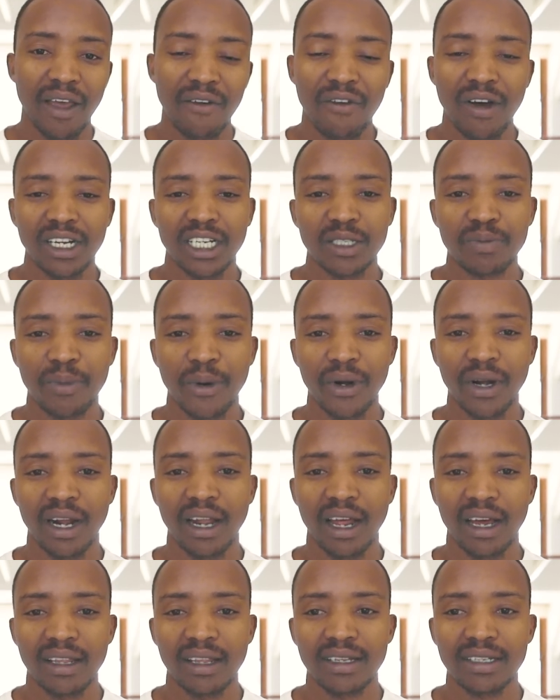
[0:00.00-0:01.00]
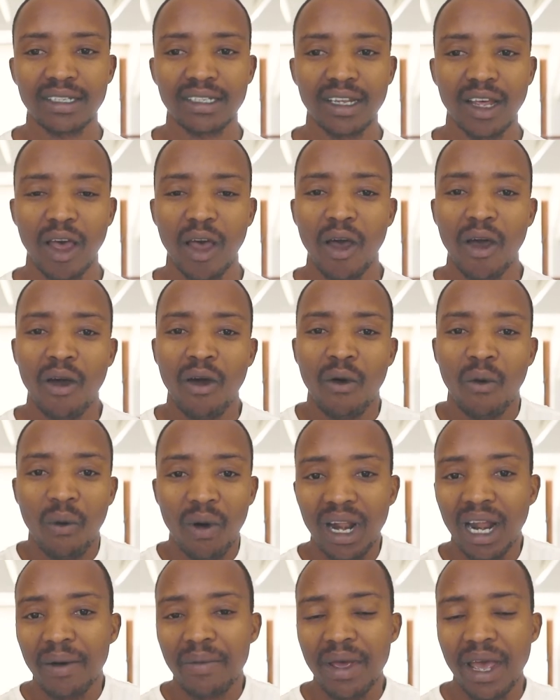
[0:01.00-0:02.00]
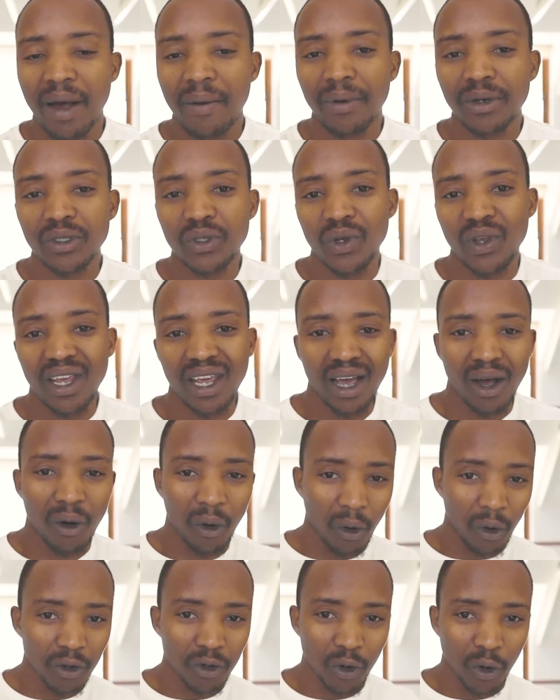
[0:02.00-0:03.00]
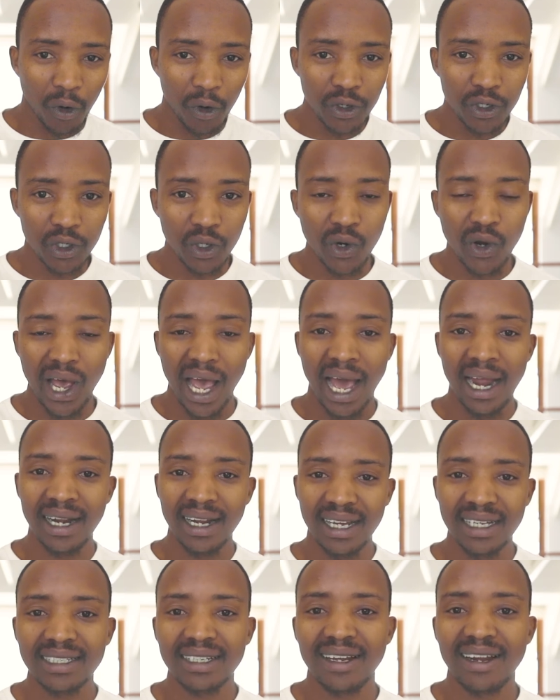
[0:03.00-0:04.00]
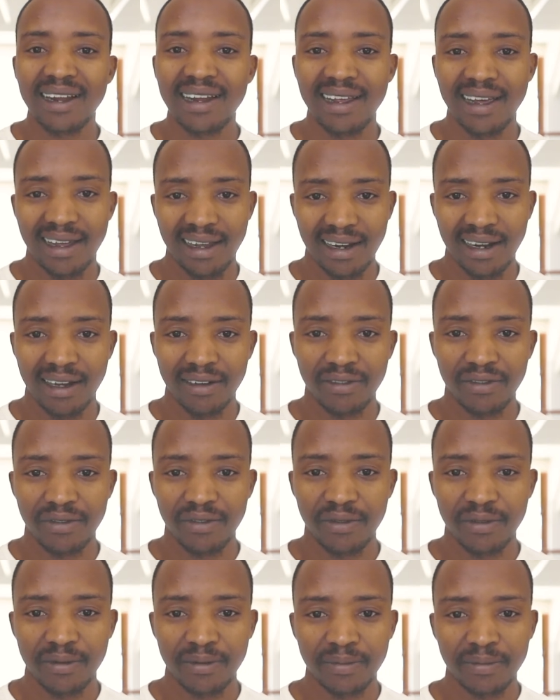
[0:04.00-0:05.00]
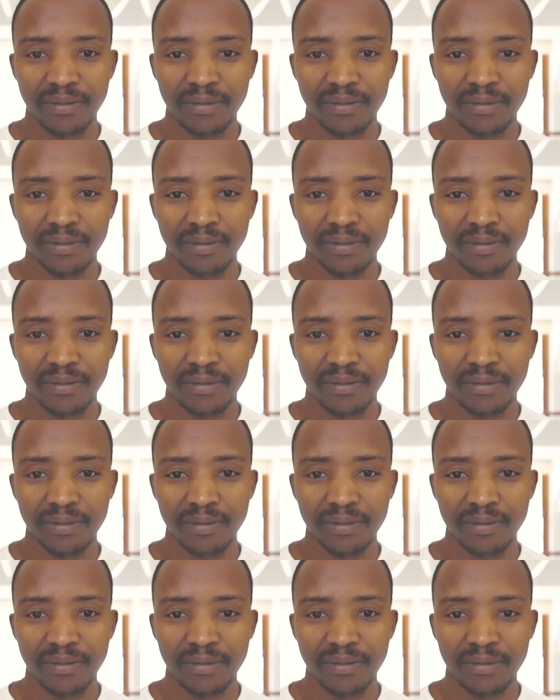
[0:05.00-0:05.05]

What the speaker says: If I just put it like this, will I be able to hear all the audio, and is it clear enough?